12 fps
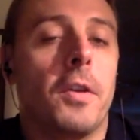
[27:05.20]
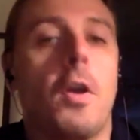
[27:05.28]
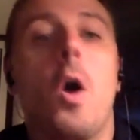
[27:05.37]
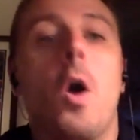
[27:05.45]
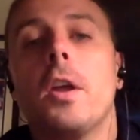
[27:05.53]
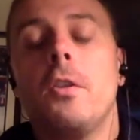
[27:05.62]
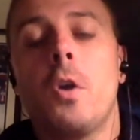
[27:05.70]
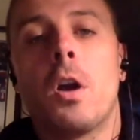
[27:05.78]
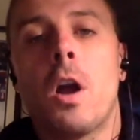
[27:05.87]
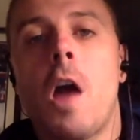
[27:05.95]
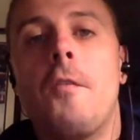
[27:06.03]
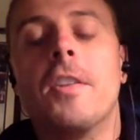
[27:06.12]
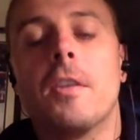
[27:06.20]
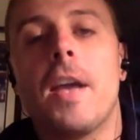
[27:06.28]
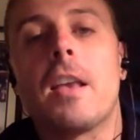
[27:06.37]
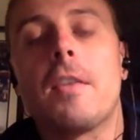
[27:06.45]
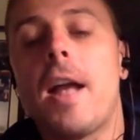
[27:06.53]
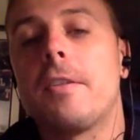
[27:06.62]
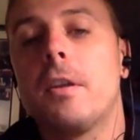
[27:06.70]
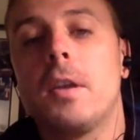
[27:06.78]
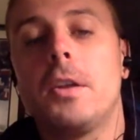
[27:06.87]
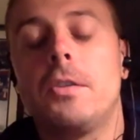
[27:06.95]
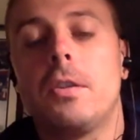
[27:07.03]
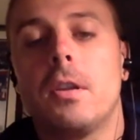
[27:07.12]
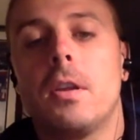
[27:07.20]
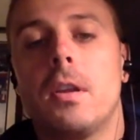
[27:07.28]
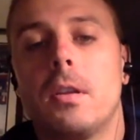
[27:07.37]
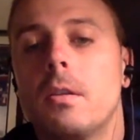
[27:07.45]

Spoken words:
is Chris Hogan your offensive X factor, Rich?